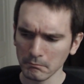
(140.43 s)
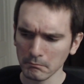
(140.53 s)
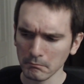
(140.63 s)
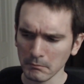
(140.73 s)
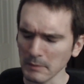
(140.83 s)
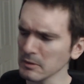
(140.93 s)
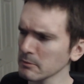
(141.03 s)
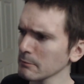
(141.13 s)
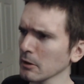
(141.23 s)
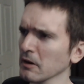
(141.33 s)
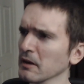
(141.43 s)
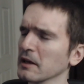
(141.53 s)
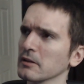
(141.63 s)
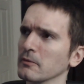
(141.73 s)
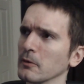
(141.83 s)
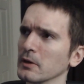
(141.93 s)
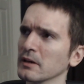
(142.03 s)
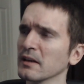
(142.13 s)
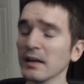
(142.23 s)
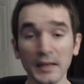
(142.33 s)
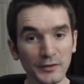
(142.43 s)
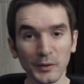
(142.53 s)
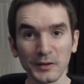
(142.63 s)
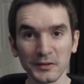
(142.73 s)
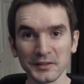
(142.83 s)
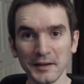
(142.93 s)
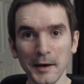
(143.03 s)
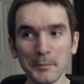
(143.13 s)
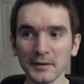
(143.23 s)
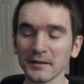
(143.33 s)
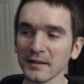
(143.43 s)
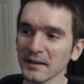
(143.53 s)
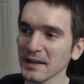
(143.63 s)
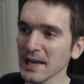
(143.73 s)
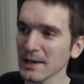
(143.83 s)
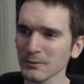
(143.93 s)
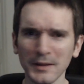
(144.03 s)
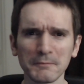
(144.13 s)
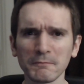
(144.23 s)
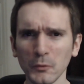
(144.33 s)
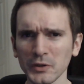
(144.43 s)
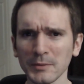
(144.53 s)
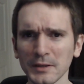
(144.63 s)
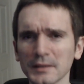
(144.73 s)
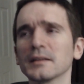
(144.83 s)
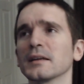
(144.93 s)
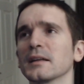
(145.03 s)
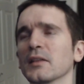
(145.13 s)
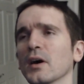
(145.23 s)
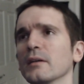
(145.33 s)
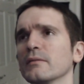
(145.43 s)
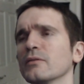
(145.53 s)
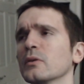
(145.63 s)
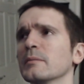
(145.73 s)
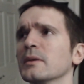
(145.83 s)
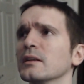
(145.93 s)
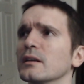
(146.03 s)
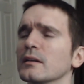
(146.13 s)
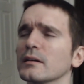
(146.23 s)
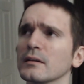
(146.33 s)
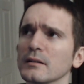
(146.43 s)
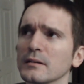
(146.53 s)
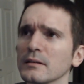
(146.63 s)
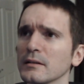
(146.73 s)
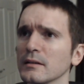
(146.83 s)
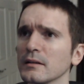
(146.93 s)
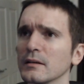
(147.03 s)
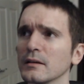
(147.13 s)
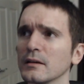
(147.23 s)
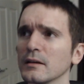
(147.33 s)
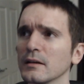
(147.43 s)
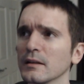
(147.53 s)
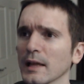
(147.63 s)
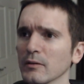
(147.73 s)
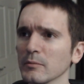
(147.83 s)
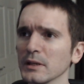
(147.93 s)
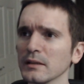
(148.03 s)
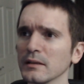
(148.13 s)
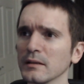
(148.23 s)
how many people are in California? And so I looked it up, and it was like 40 million. I thought, 40 million? That would mean